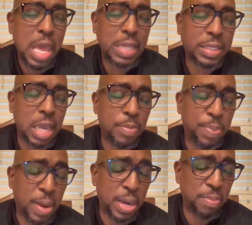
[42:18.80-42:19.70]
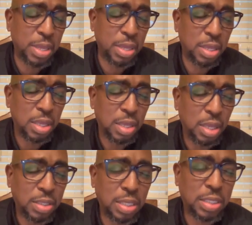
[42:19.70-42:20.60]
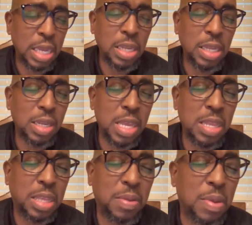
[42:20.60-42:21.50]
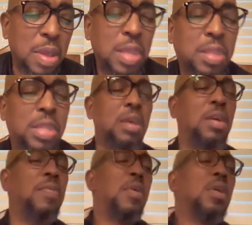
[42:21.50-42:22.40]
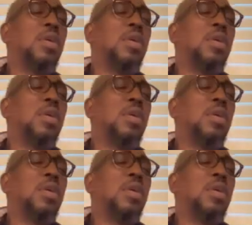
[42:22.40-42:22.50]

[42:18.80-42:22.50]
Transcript: has come upon me. See, Satan didn't give